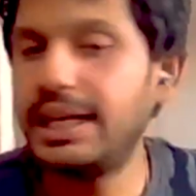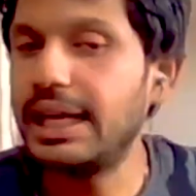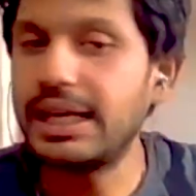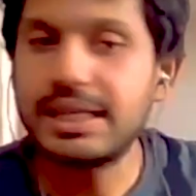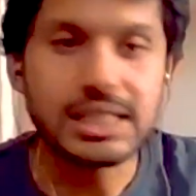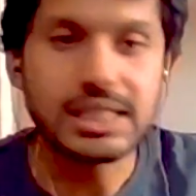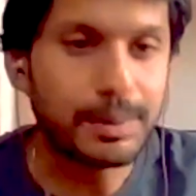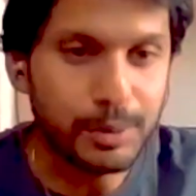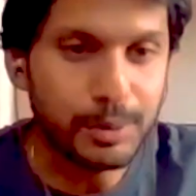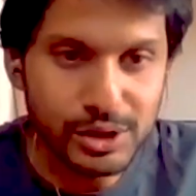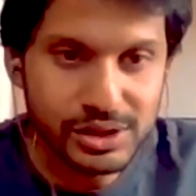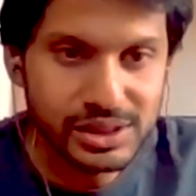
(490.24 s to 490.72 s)

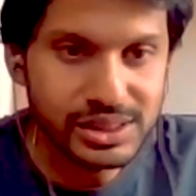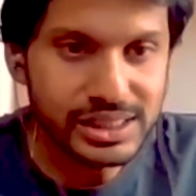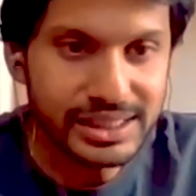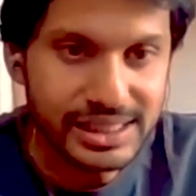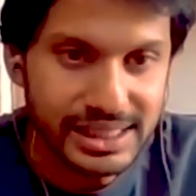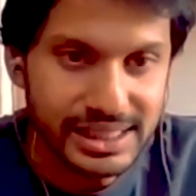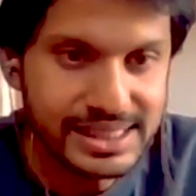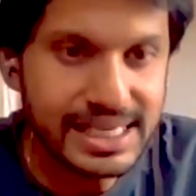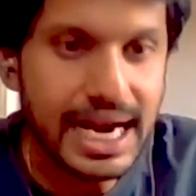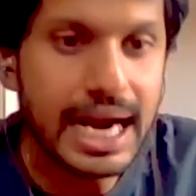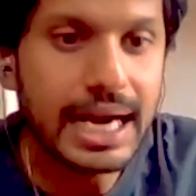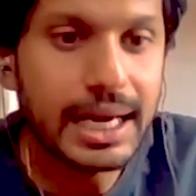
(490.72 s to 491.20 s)
let's suppose in
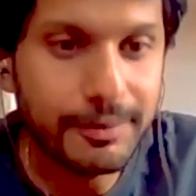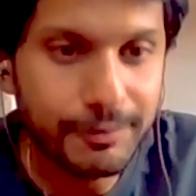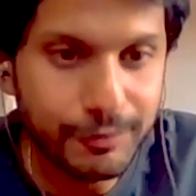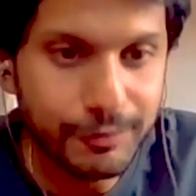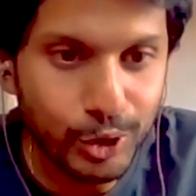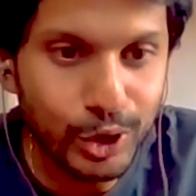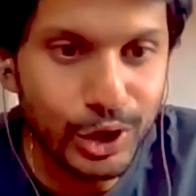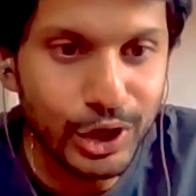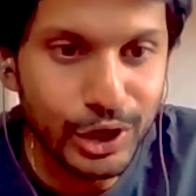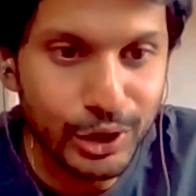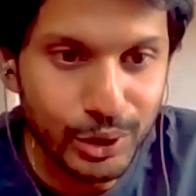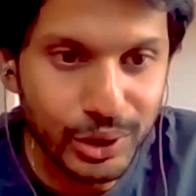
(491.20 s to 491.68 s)
the startup
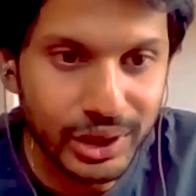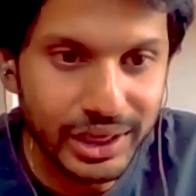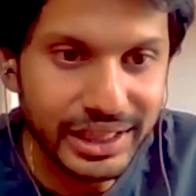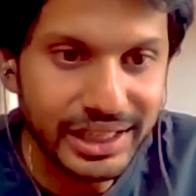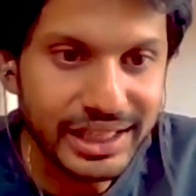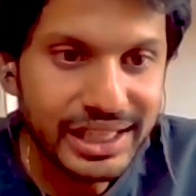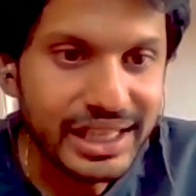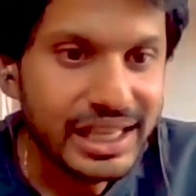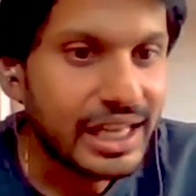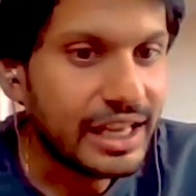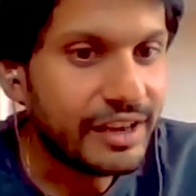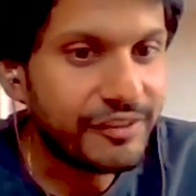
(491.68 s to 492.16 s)
world
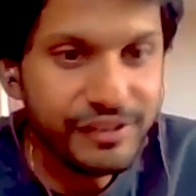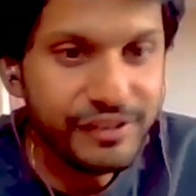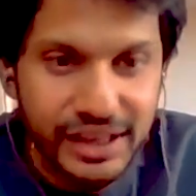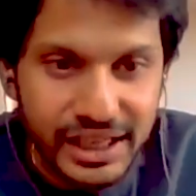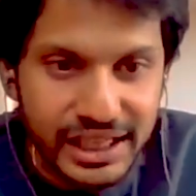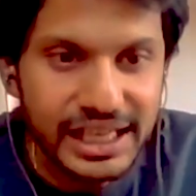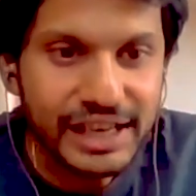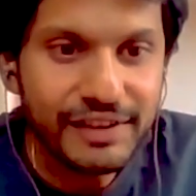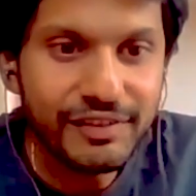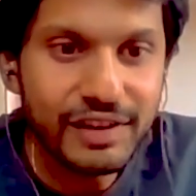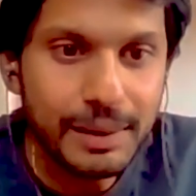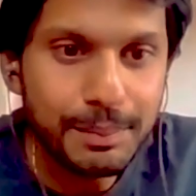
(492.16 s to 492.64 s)
only,
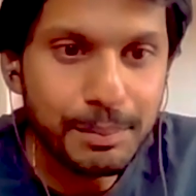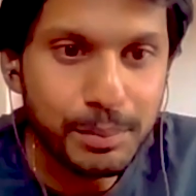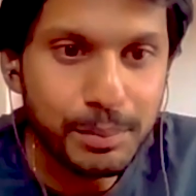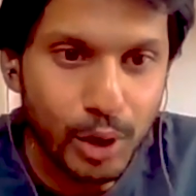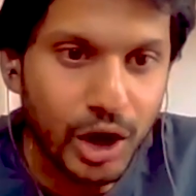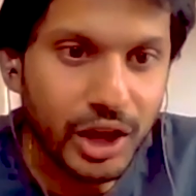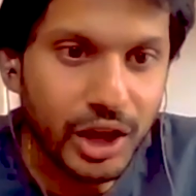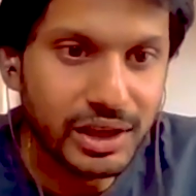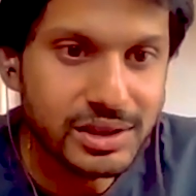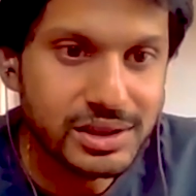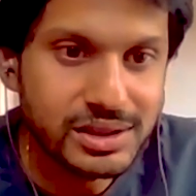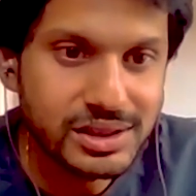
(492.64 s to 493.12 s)
we develop
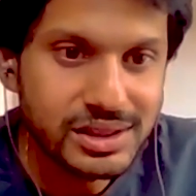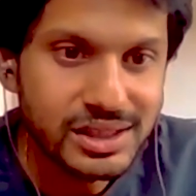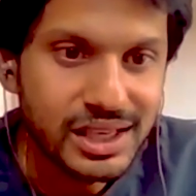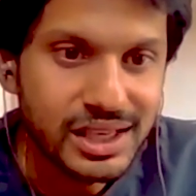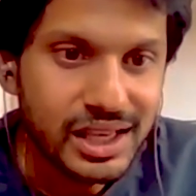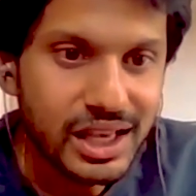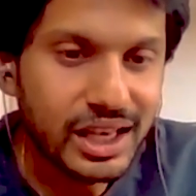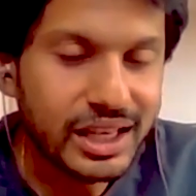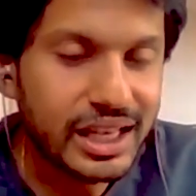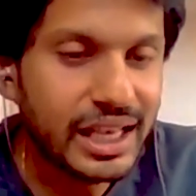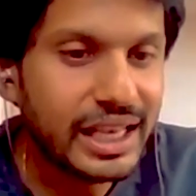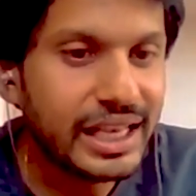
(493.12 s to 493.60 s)
products.
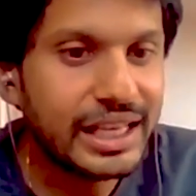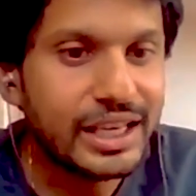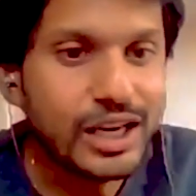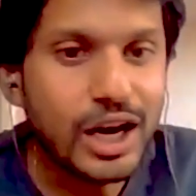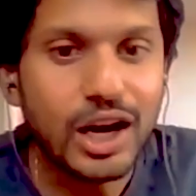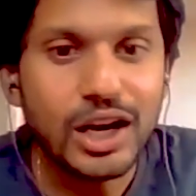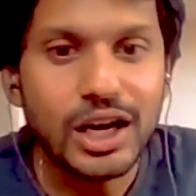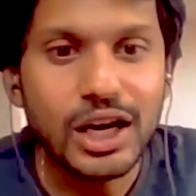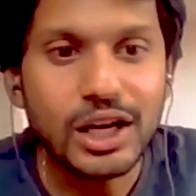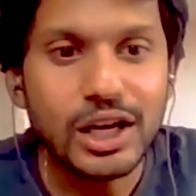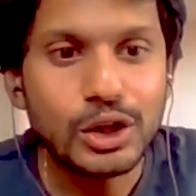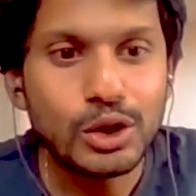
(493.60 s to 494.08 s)
Okay, in
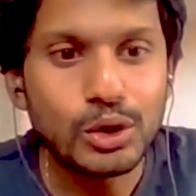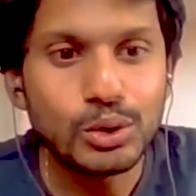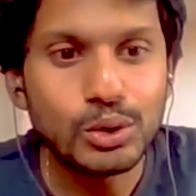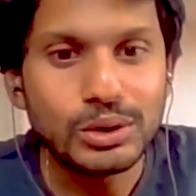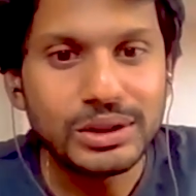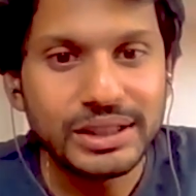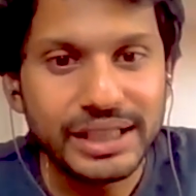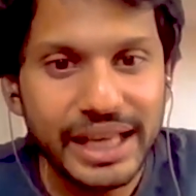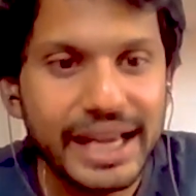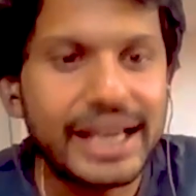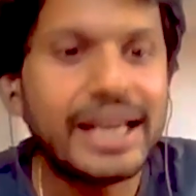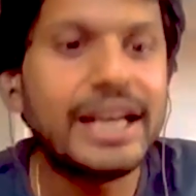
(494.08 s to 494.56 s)
order
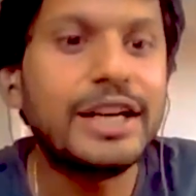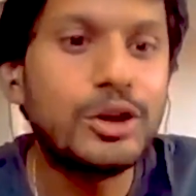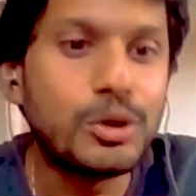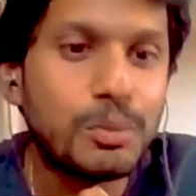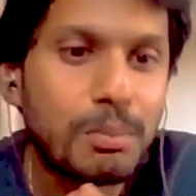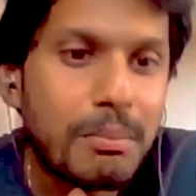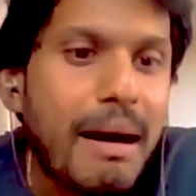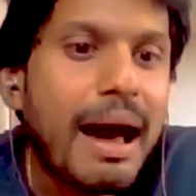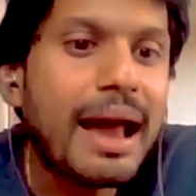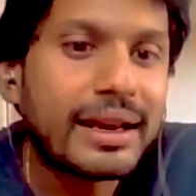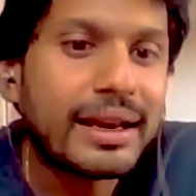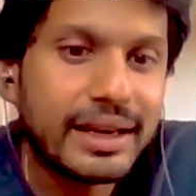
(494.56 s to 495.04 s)
to take it to
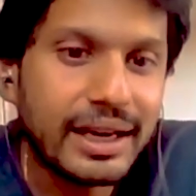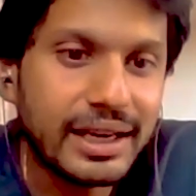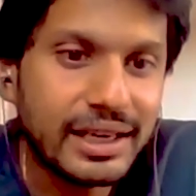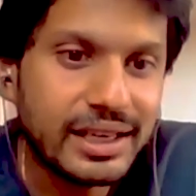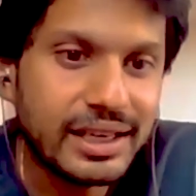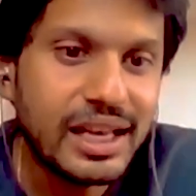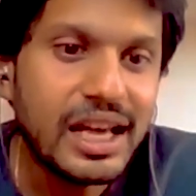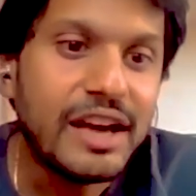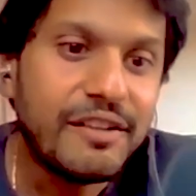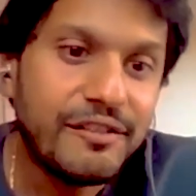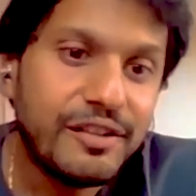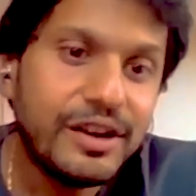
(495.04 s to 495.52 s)

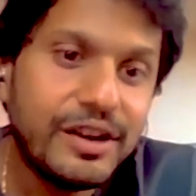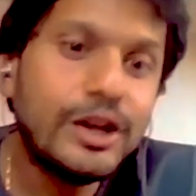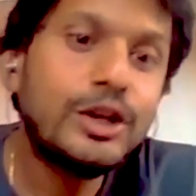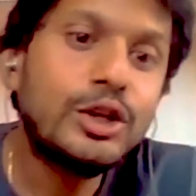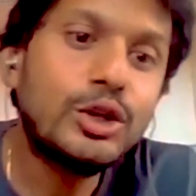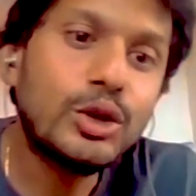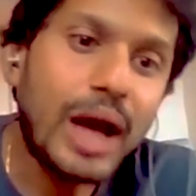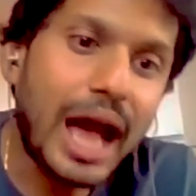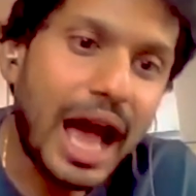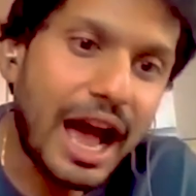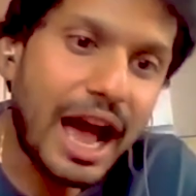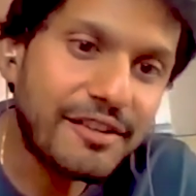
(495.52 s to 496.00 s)
market, we
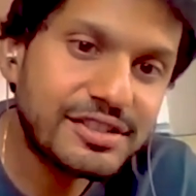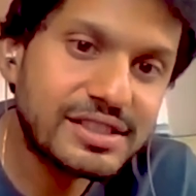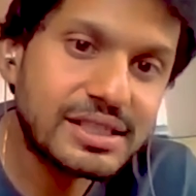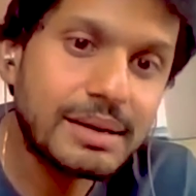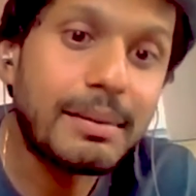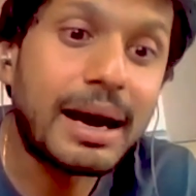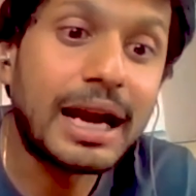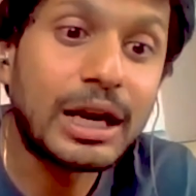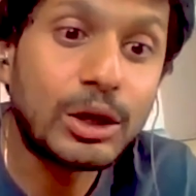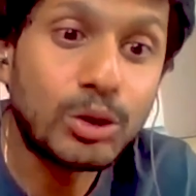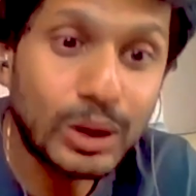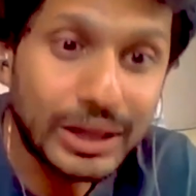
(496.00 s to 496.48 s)
need to have
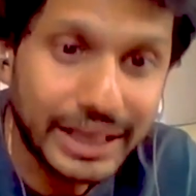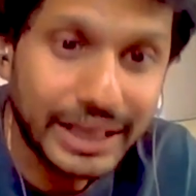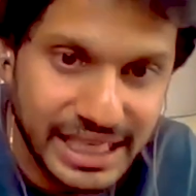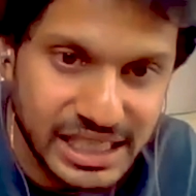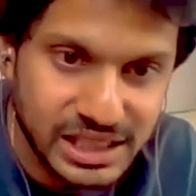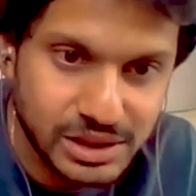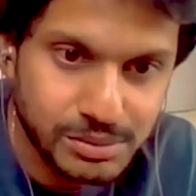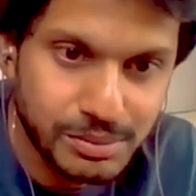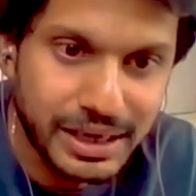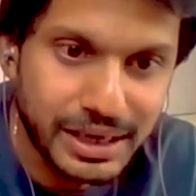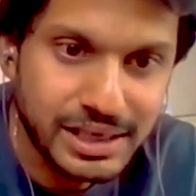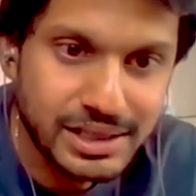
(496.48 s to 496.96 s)
some
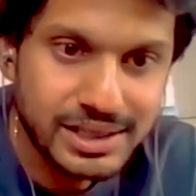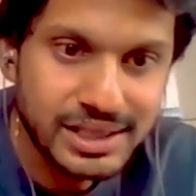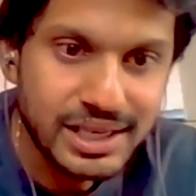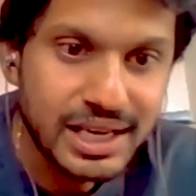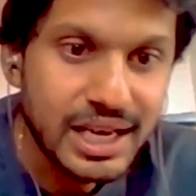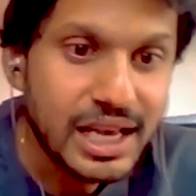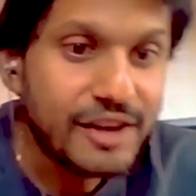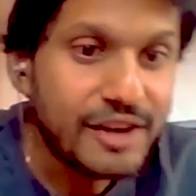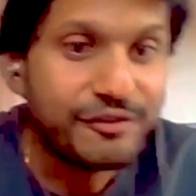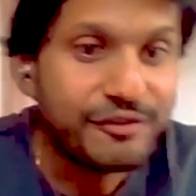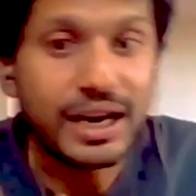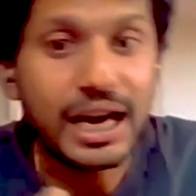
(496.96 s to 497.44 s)
advertisements.
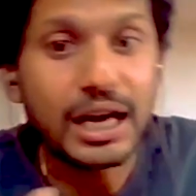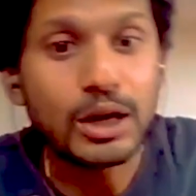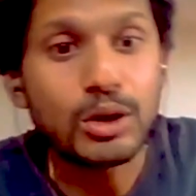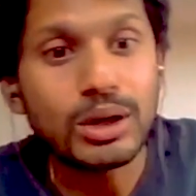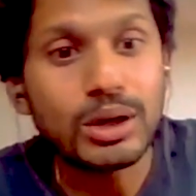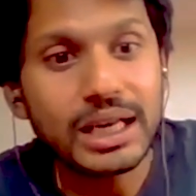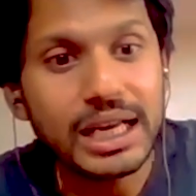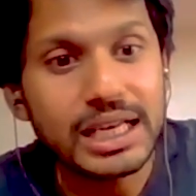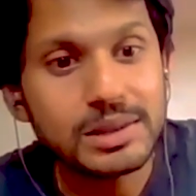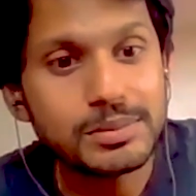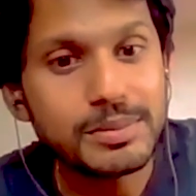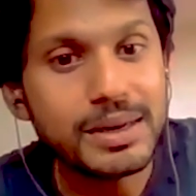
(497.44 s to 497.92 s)
For
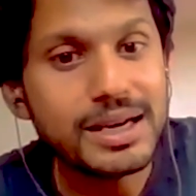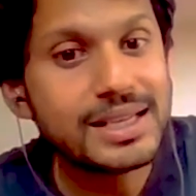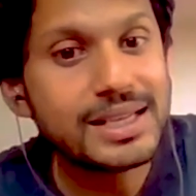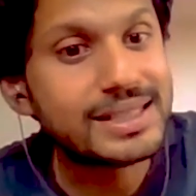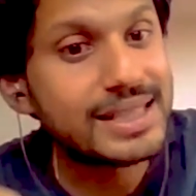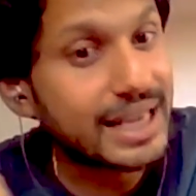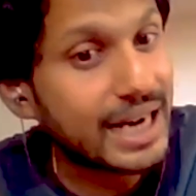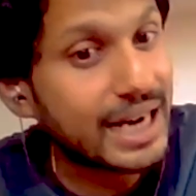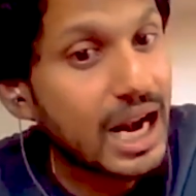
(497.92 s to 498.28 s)
advertisement,